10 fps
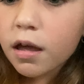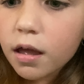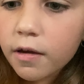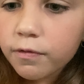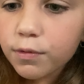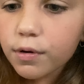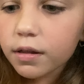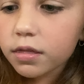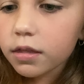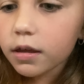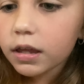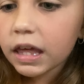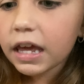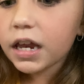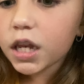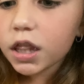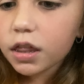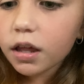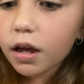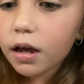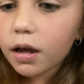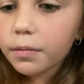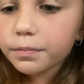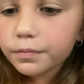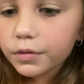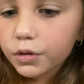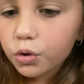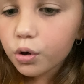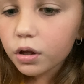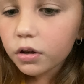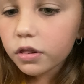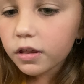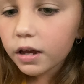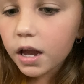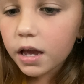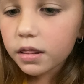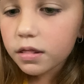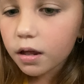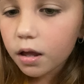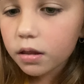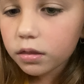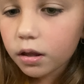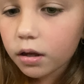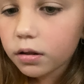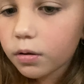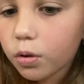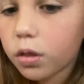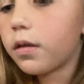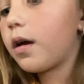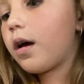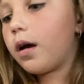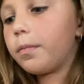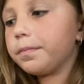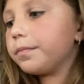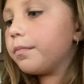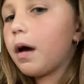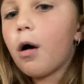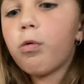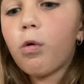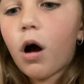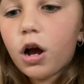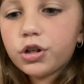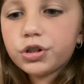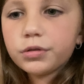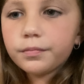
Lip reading: If you can see, kids, you can see the mouthwash.